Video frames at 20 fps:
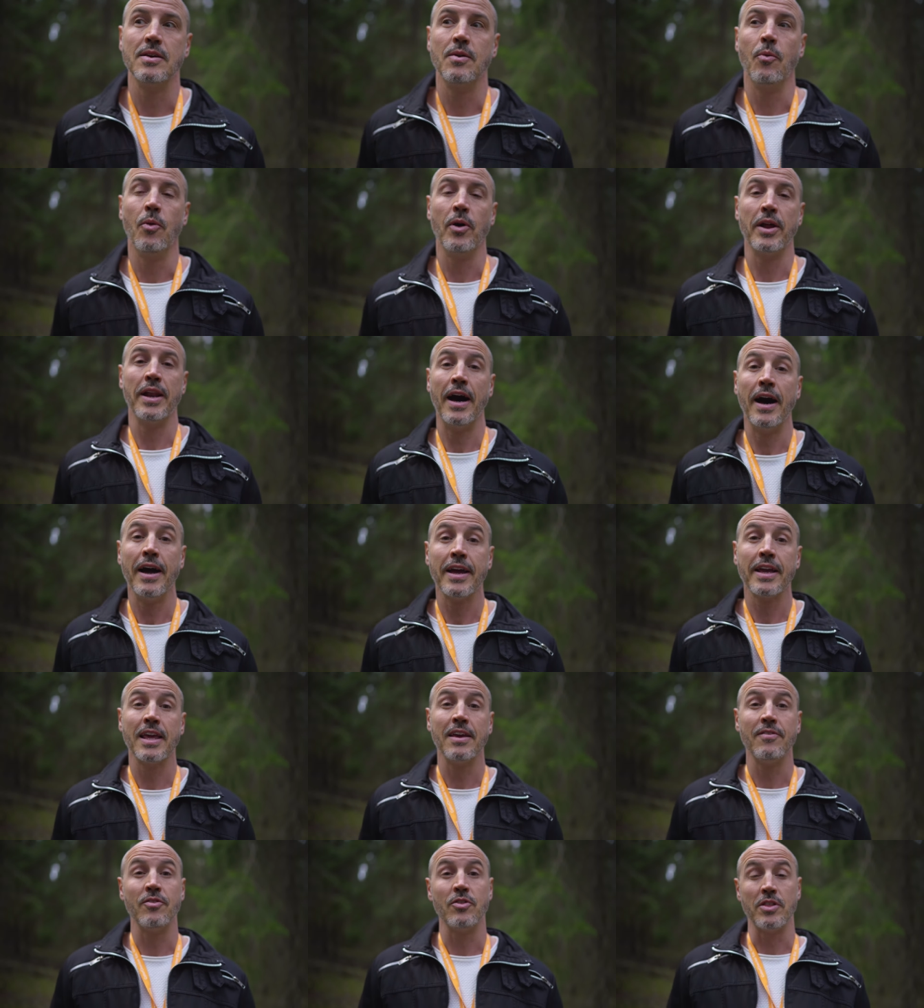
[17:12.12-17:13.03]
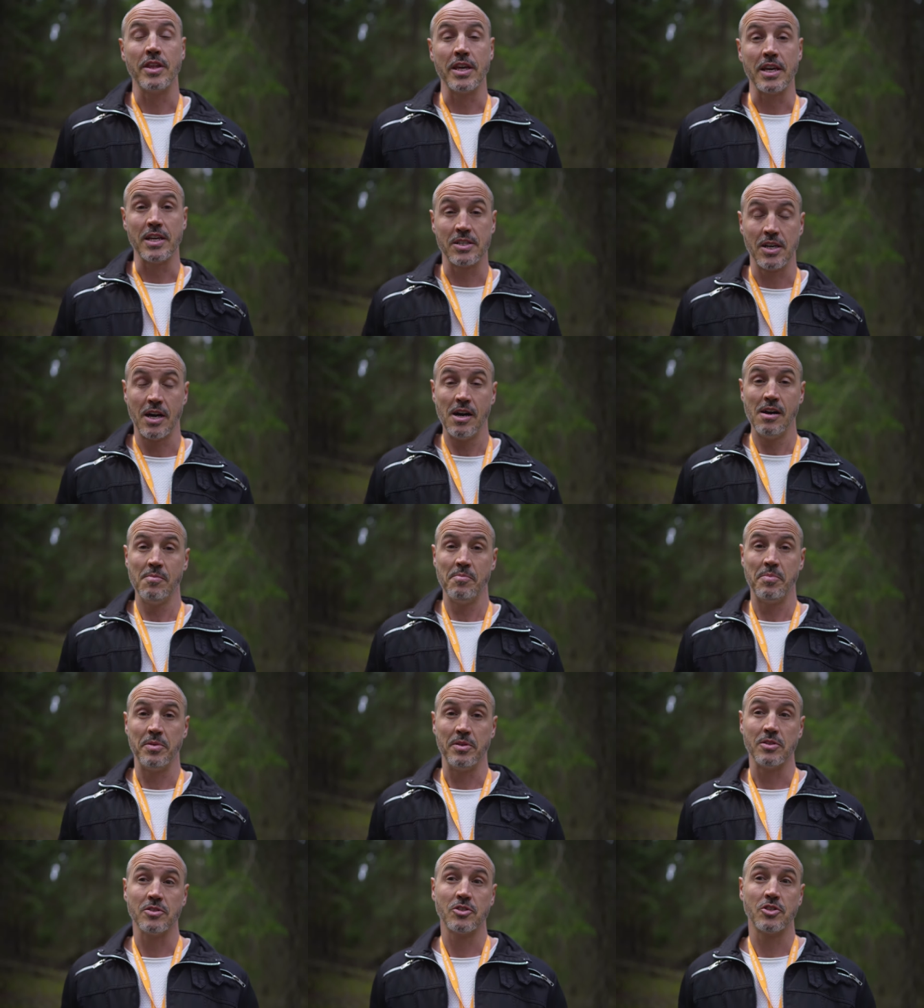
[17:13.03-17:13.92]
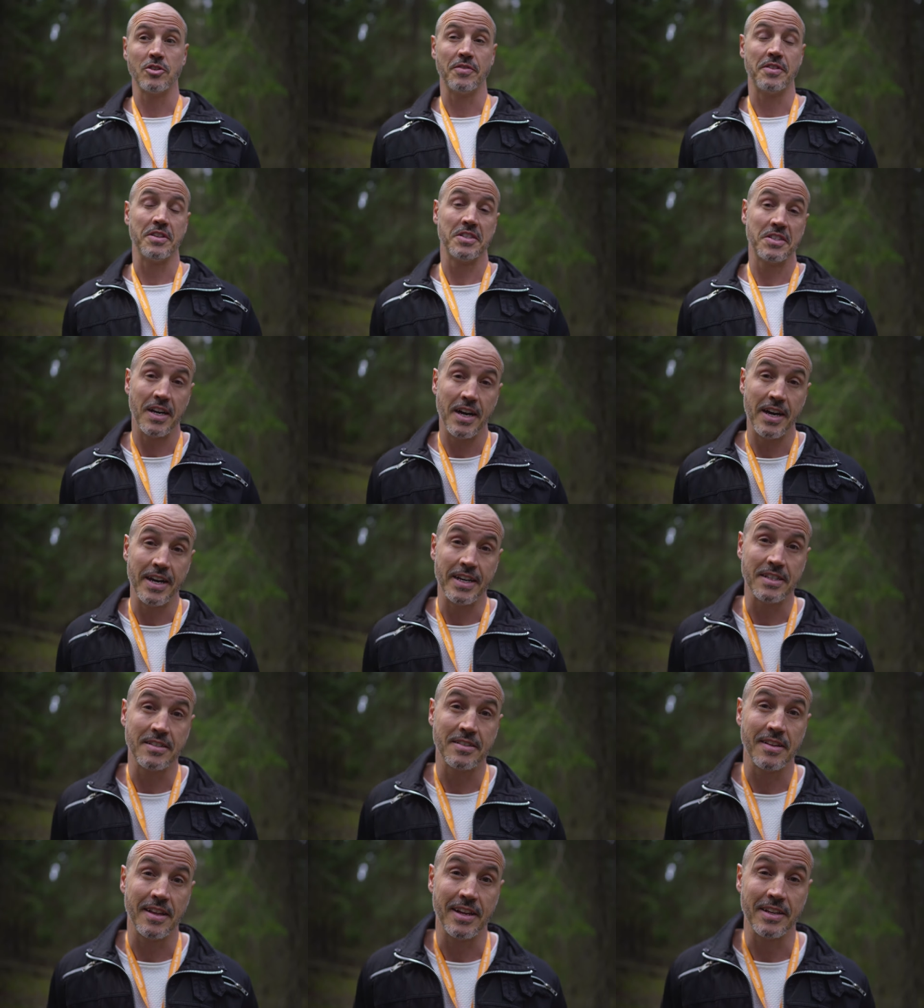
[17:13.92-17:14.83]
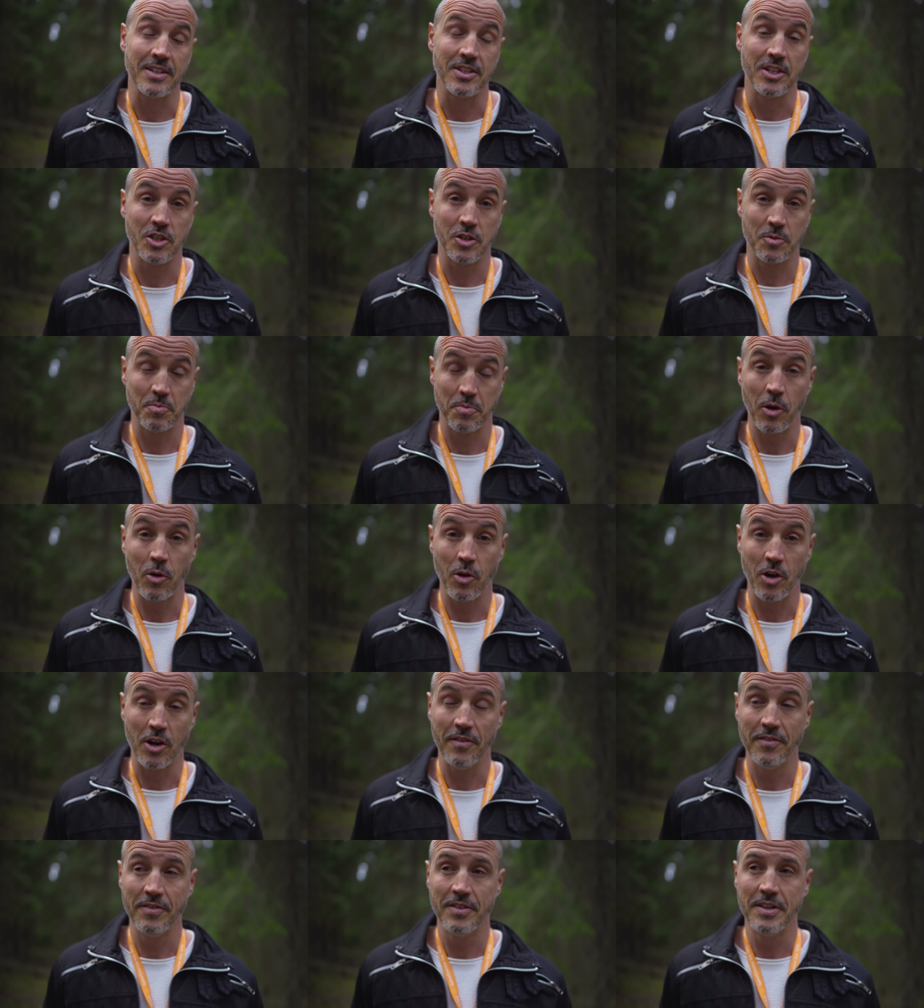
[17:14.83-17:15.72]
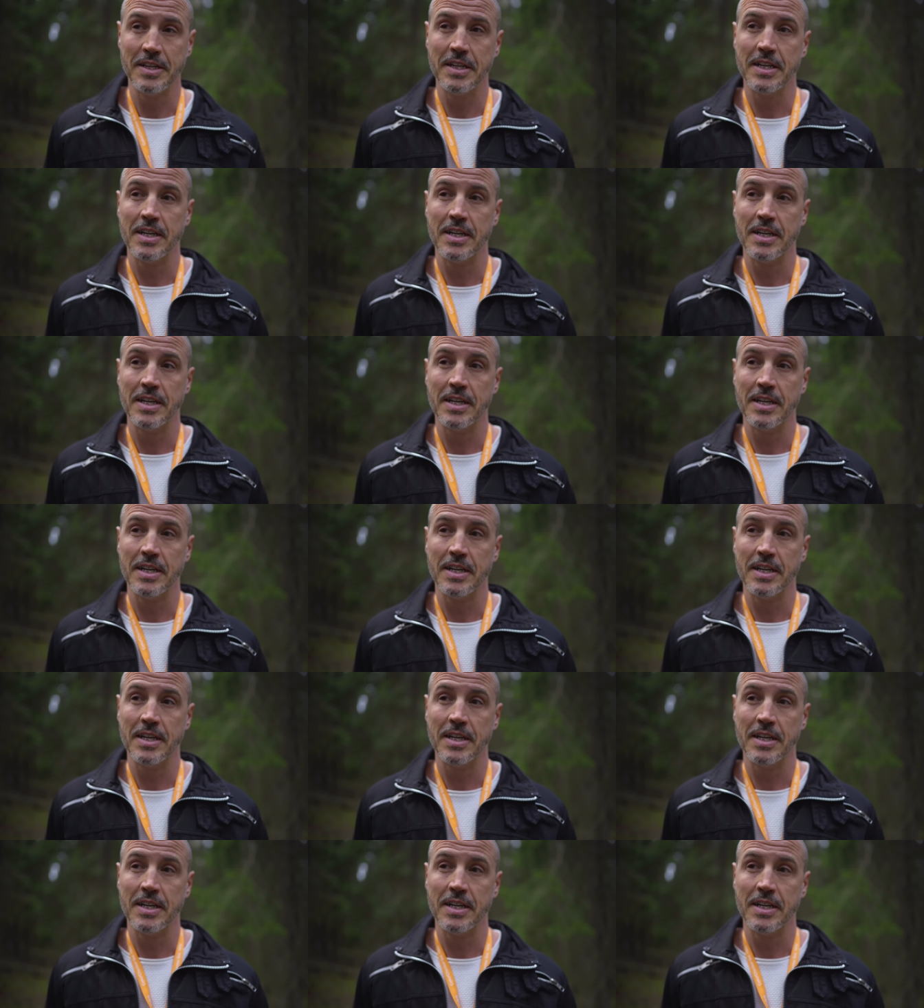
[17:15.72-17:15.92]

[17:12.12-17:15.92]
When I give you the examples of the science that I just spoke of,